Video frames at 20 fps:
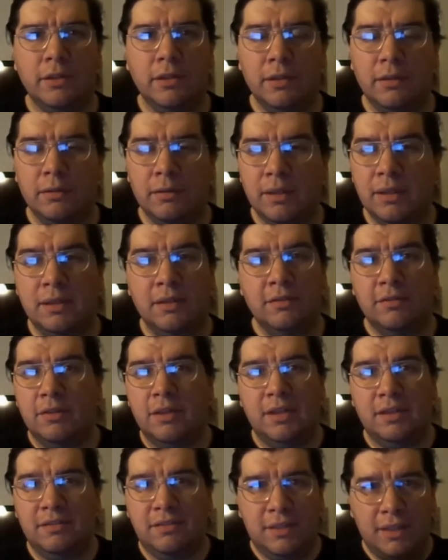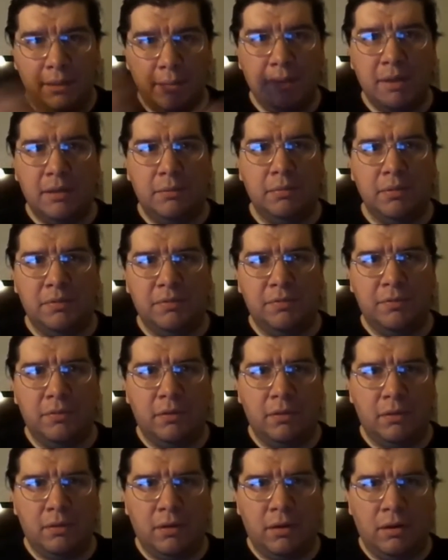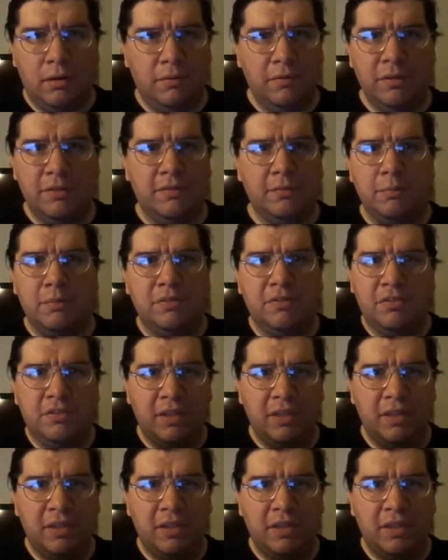there you go. So he's coming up with all of his